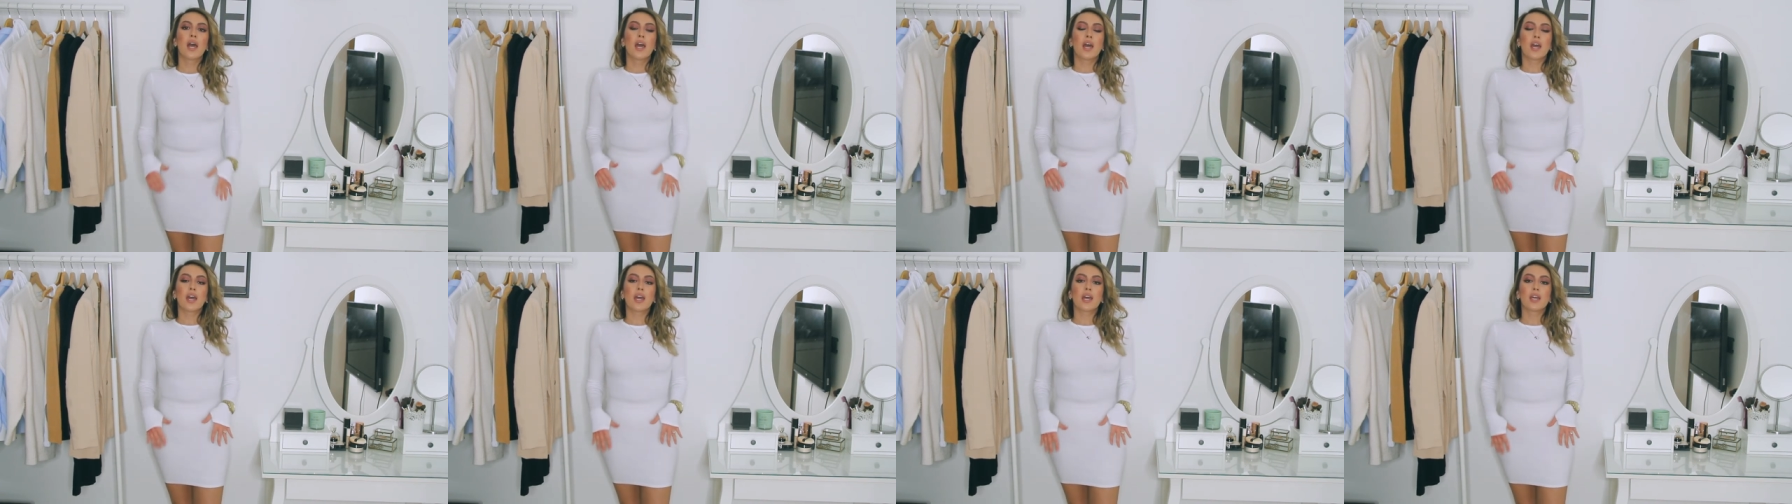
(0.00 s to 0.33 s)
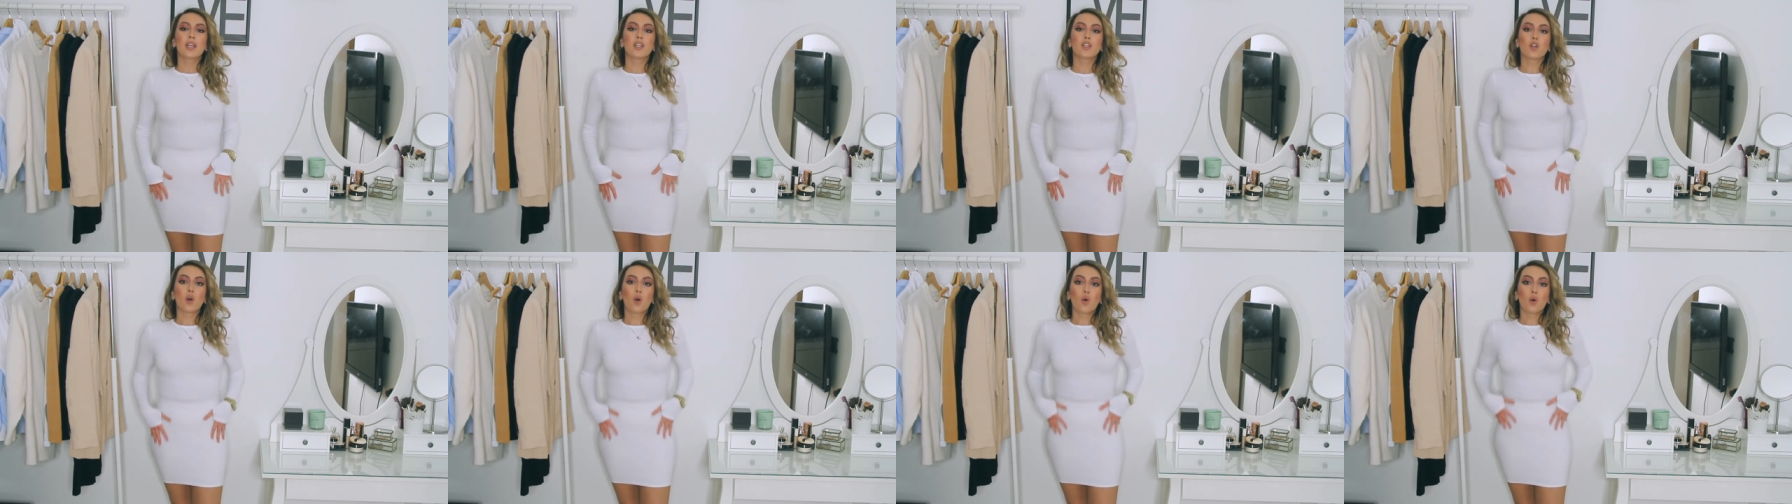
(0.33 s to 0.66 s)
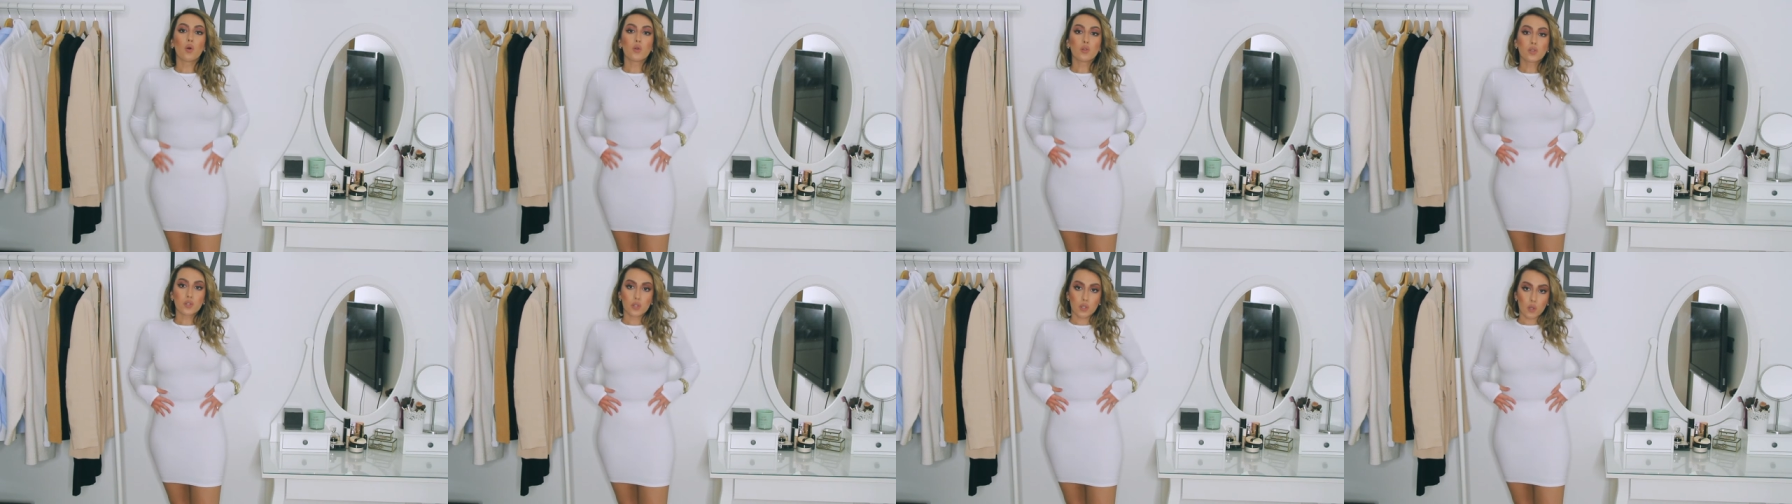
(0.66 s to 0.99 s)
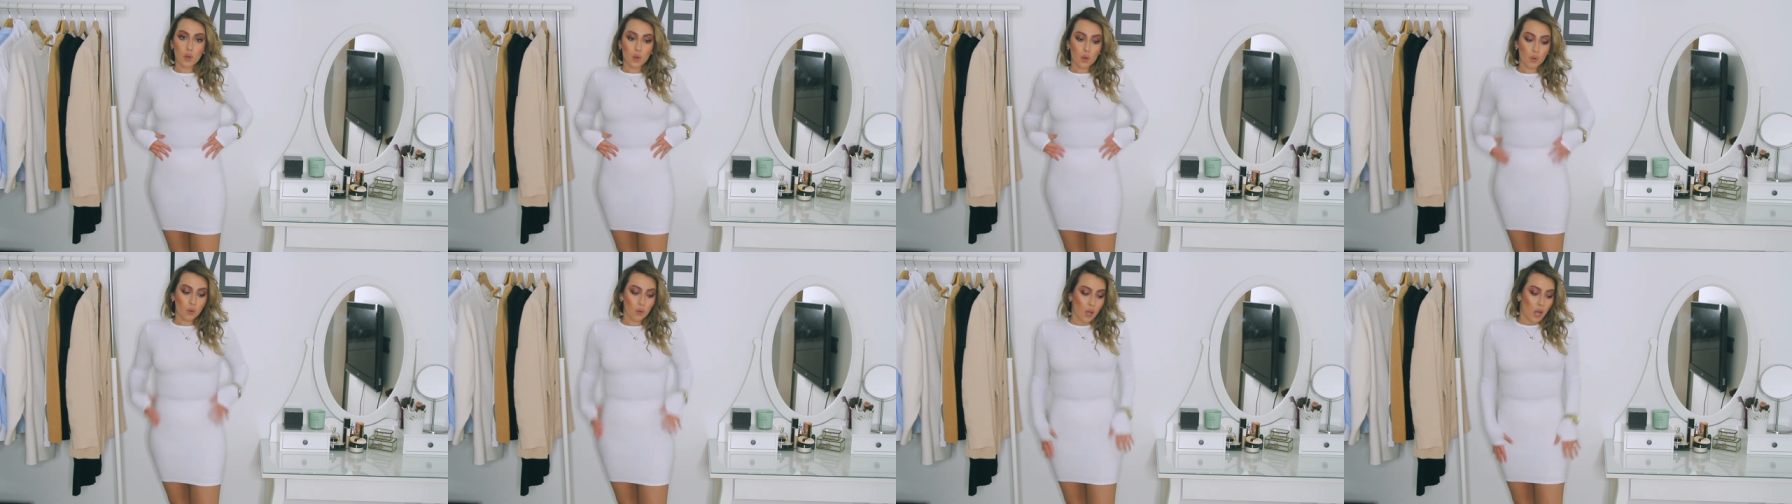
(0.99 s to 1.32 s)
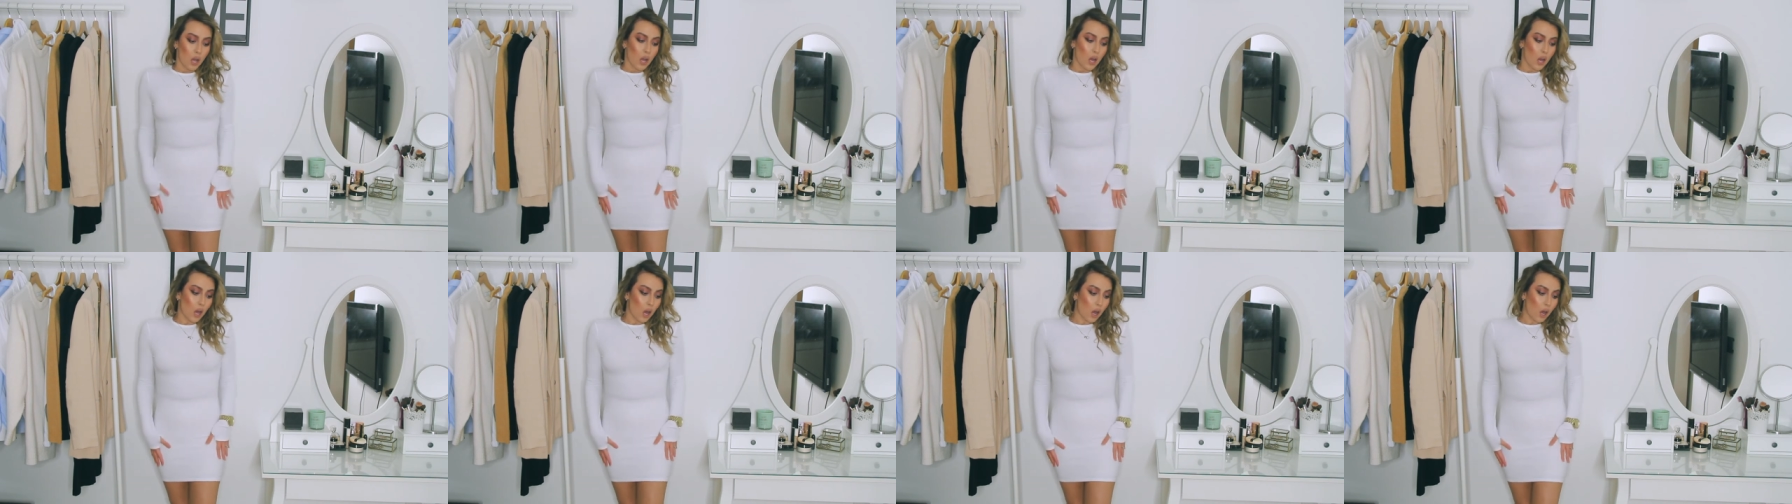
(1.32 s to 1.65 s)
and also
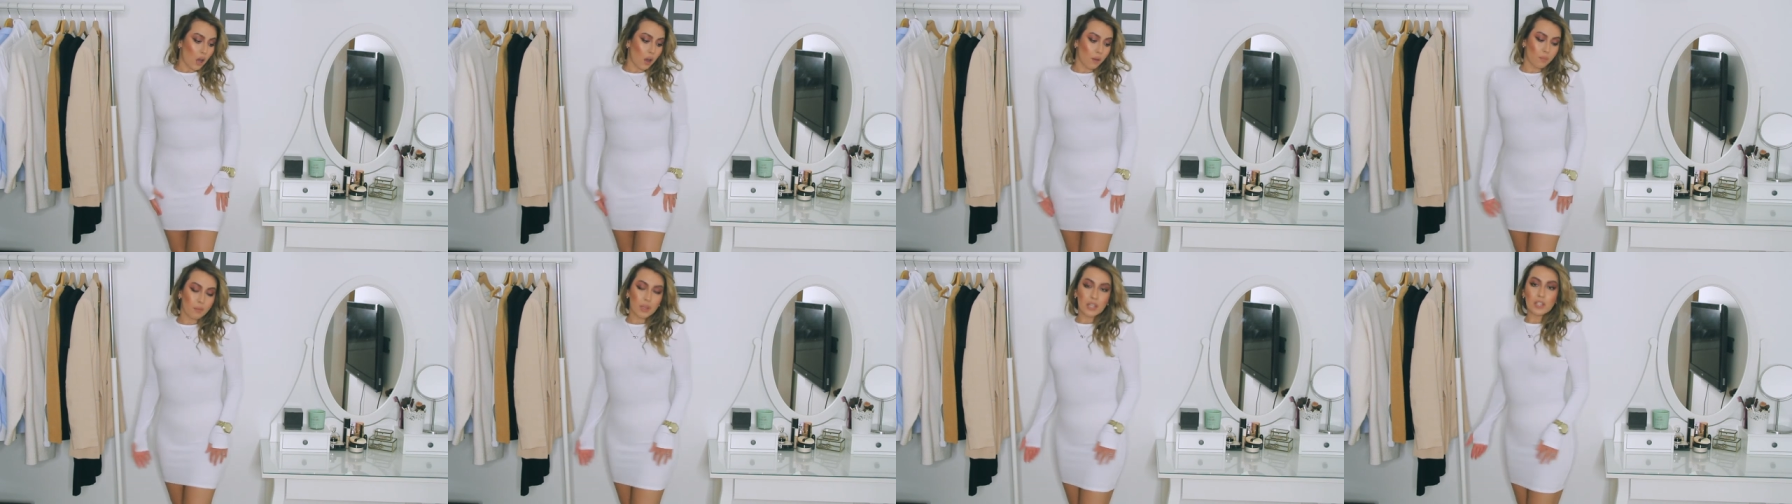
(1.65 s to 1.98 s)
um,